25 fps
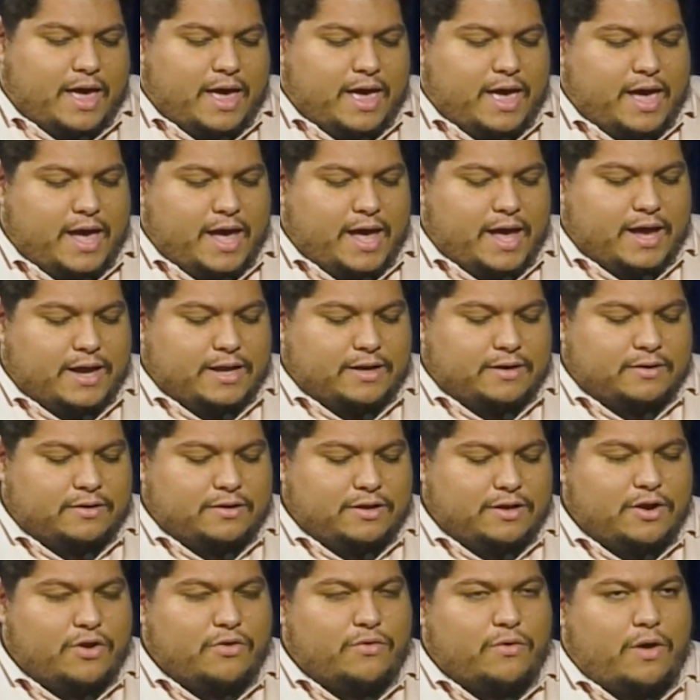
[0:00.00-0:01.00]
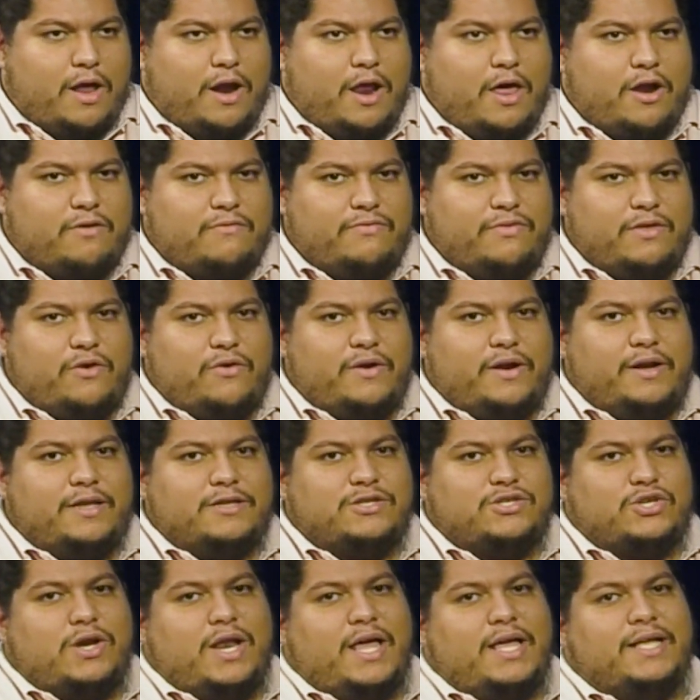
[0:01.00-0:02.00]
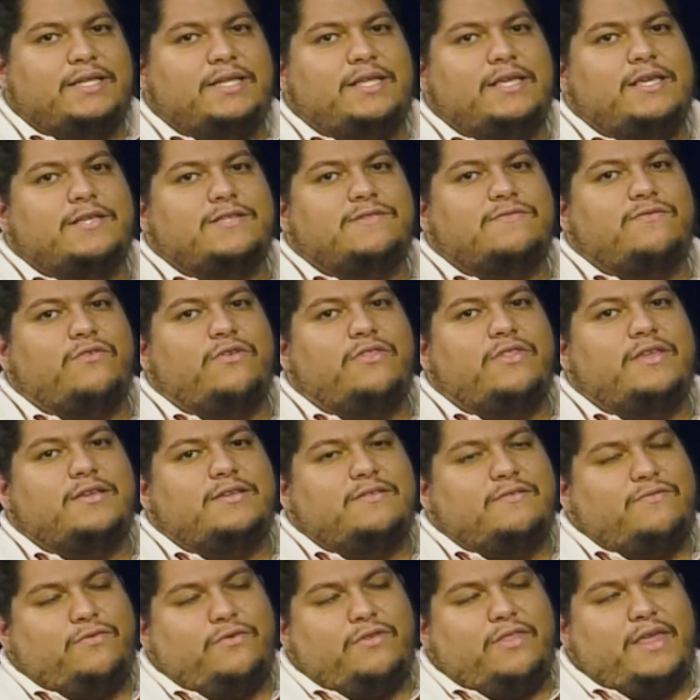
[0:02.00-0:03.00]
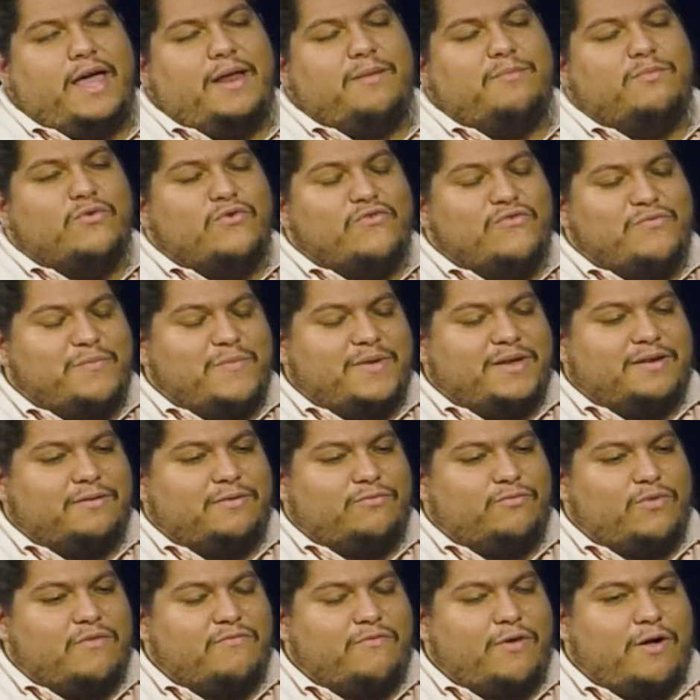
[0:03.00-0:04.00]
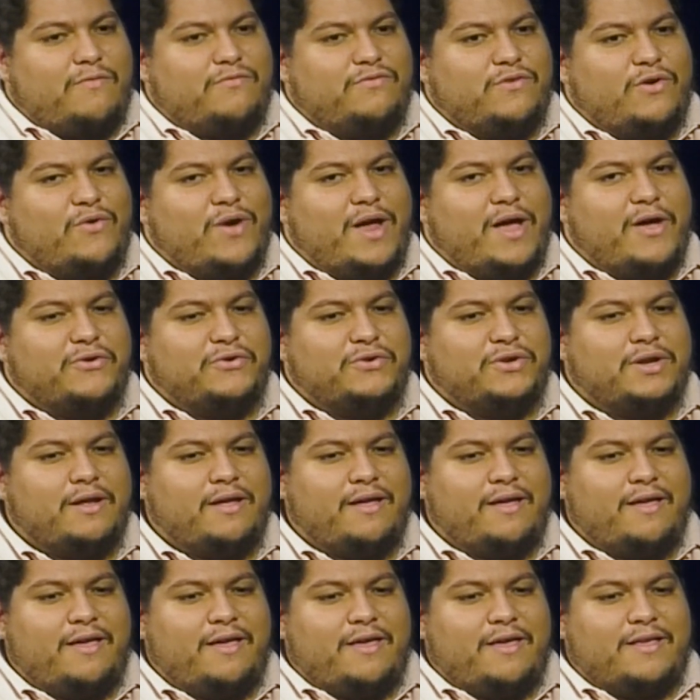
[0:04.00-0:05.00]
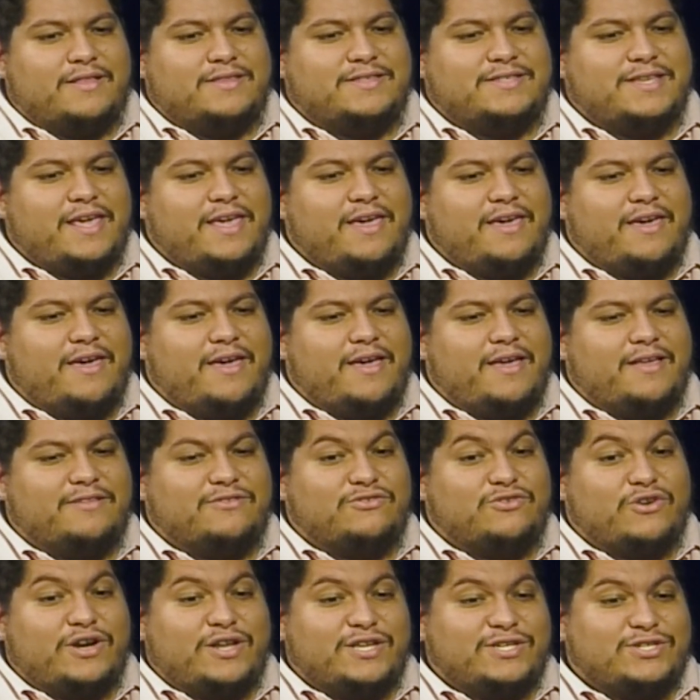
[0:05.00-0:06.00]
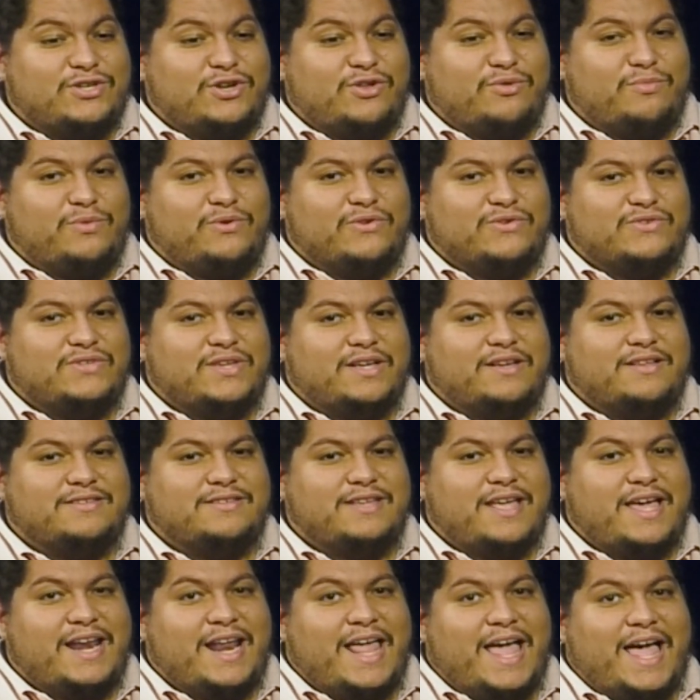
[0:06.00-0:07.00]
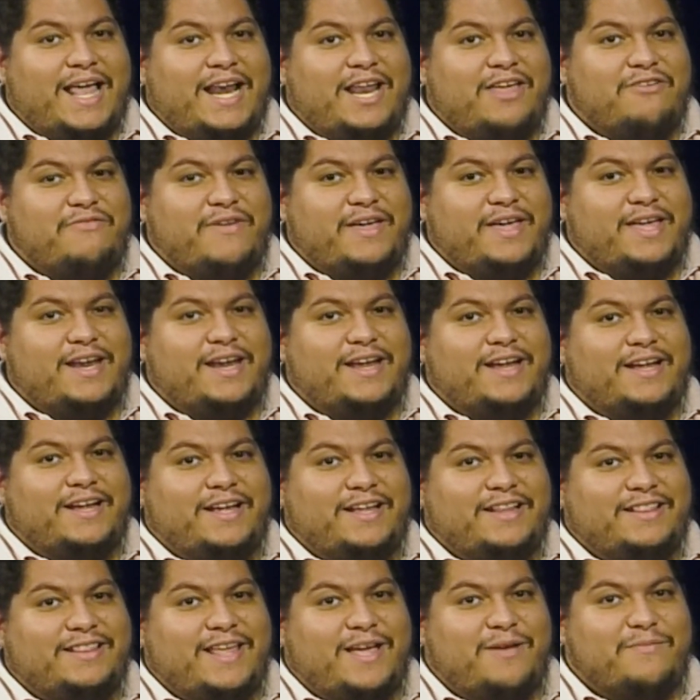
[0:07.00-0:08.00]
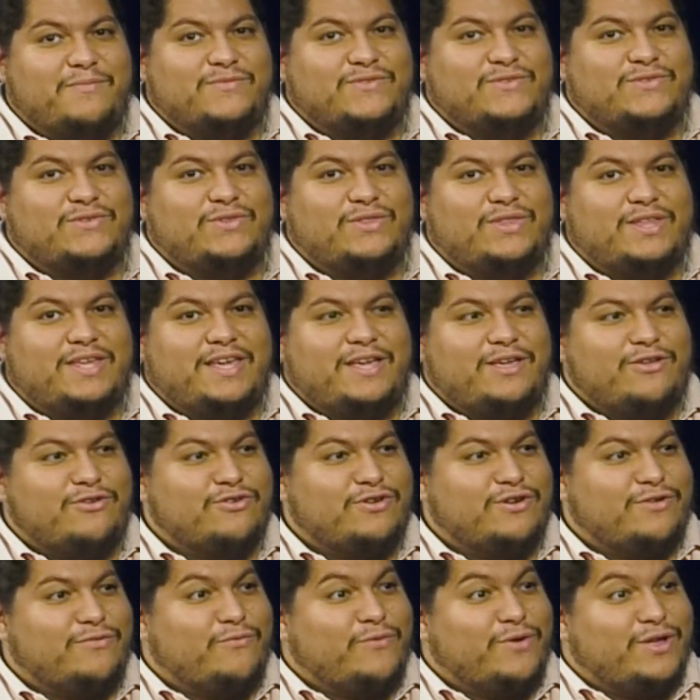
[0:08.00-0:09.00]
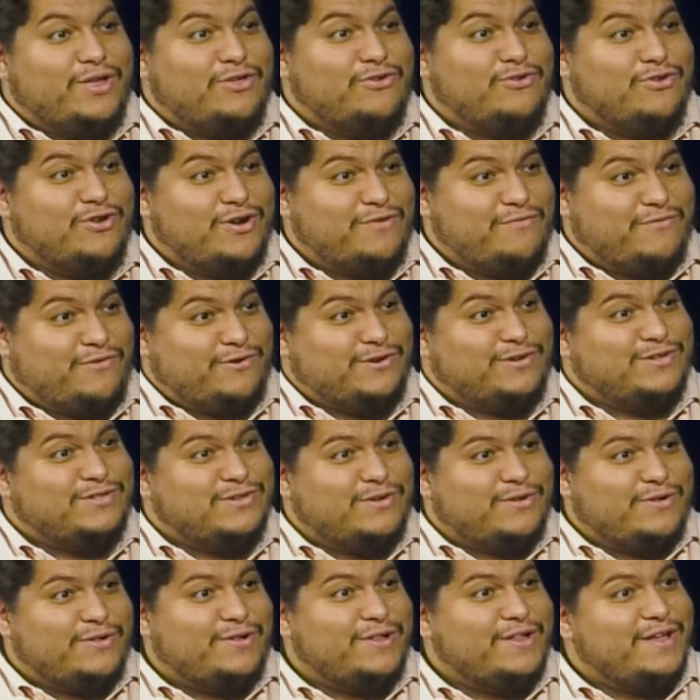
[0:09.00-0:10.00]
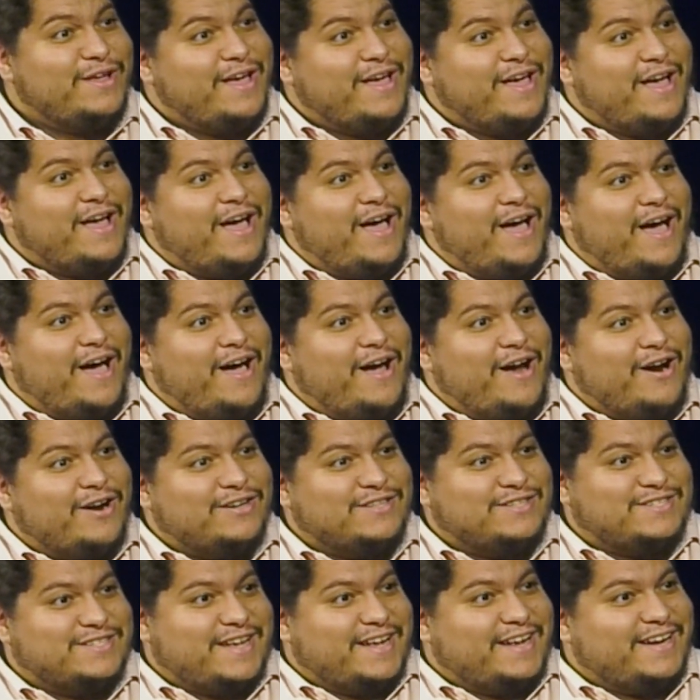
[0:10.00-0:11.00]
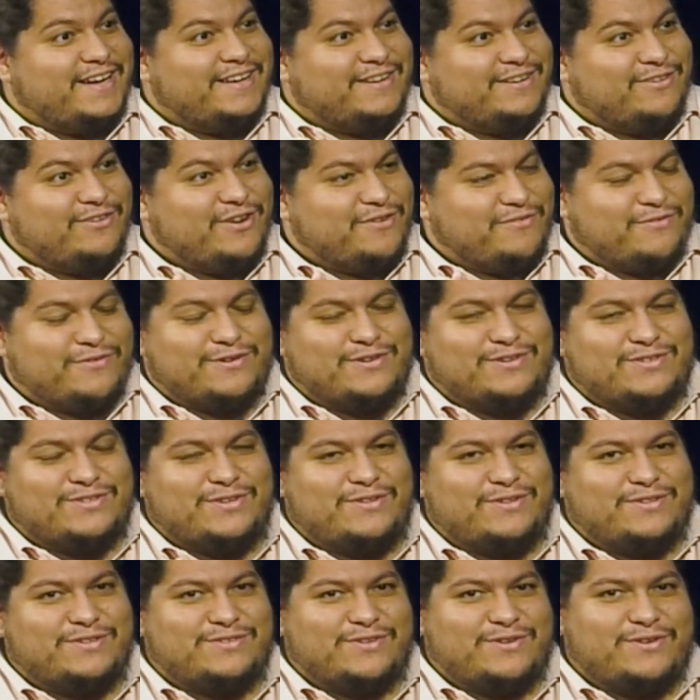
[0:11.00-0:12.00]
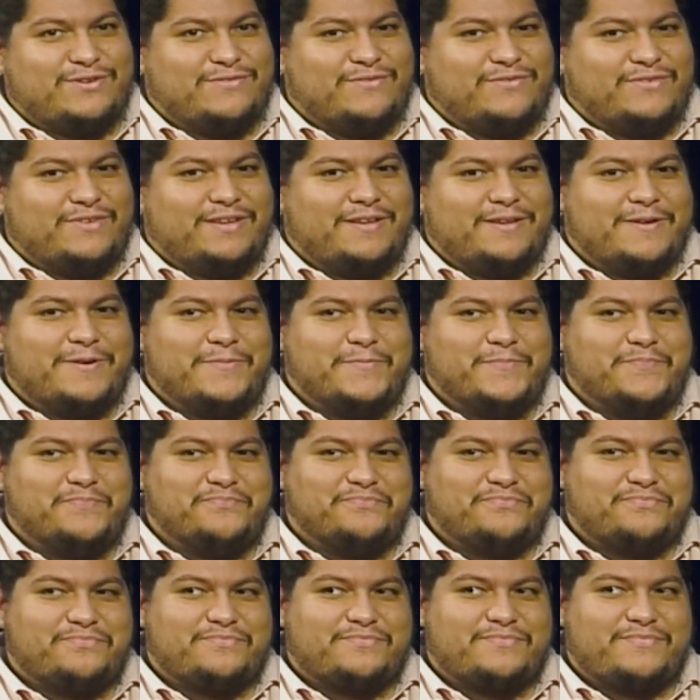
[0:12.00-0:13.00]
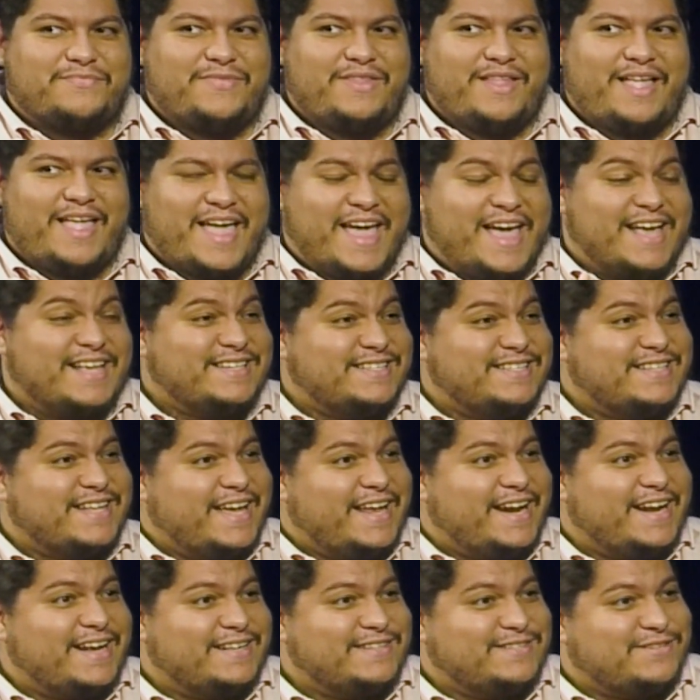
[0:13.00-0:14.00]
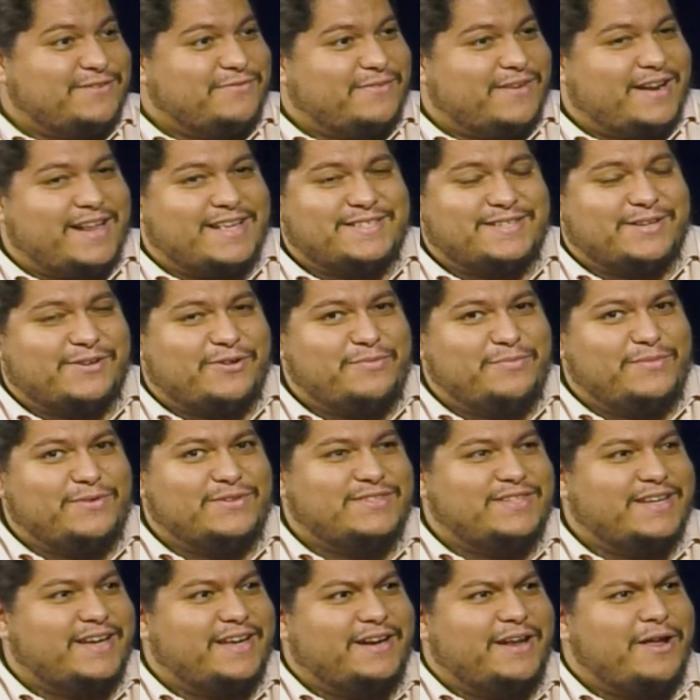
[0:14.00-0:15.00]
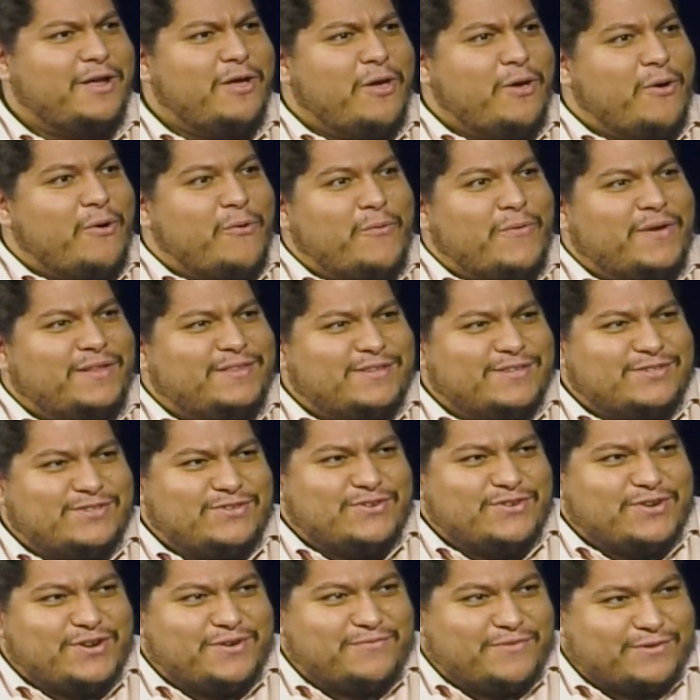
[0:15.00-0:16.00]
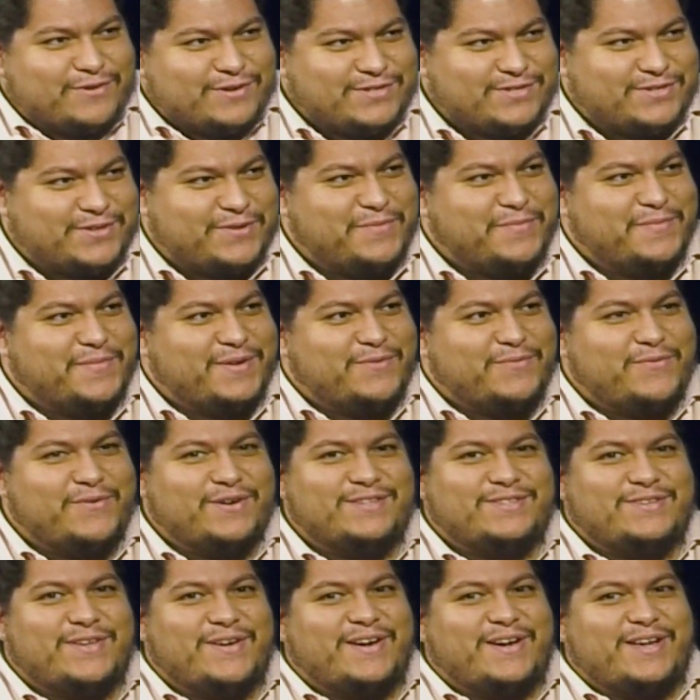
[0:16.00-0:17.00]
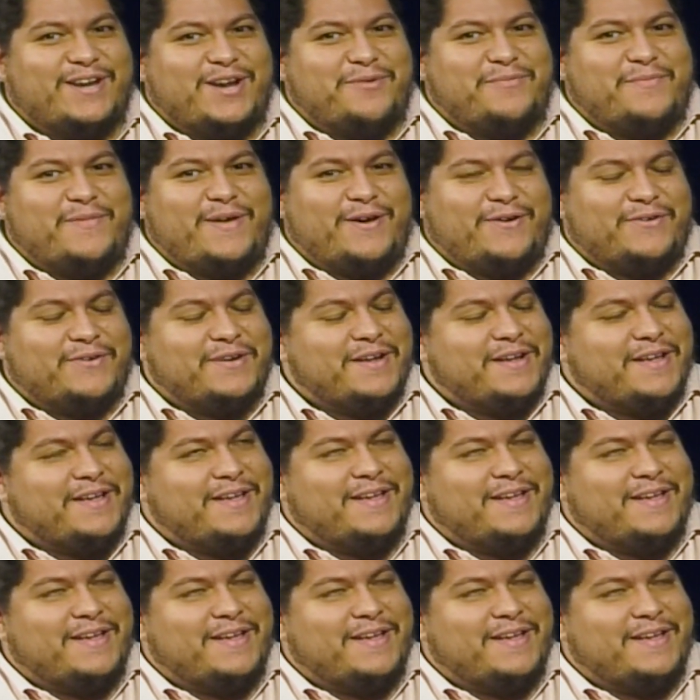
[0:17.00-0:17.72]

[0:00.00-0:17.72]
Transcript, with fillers: and you know, a lot of their initial ideas for the for that movement revolved around taking traditional musics and elevating them to the uni universal arts and universal sort of. Um, aesthetics of classical music and what does universal mean we're talking about